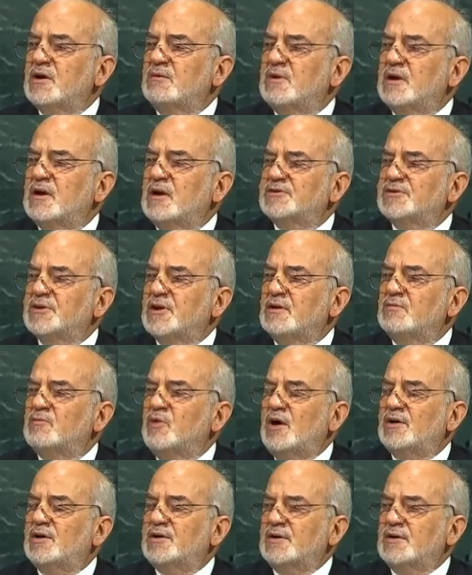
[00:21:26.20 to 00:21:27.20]
We
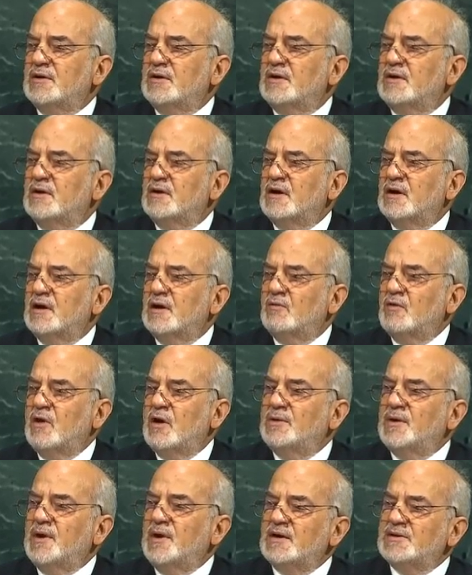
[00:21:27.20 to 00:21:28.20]
need
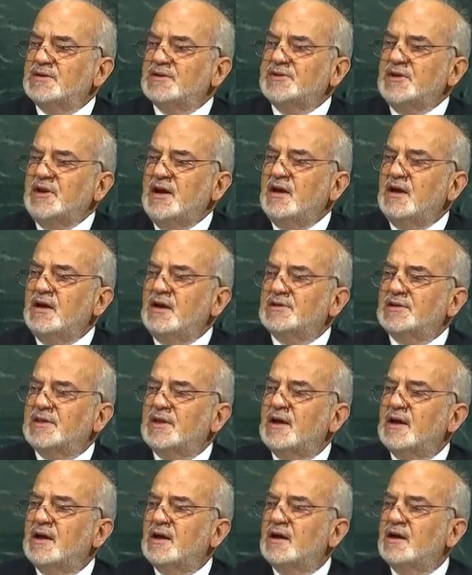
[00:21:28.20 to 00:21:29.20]
help from this
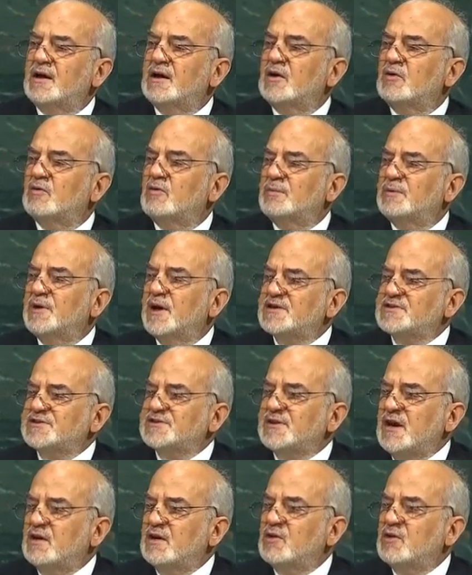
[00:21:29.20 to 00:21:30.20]
International
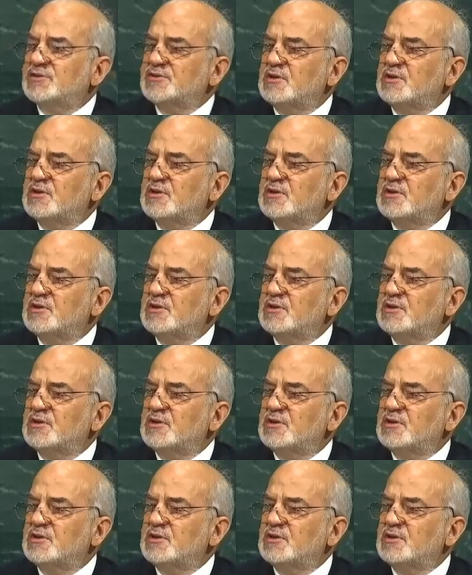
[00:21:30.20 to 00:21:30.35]
Assembly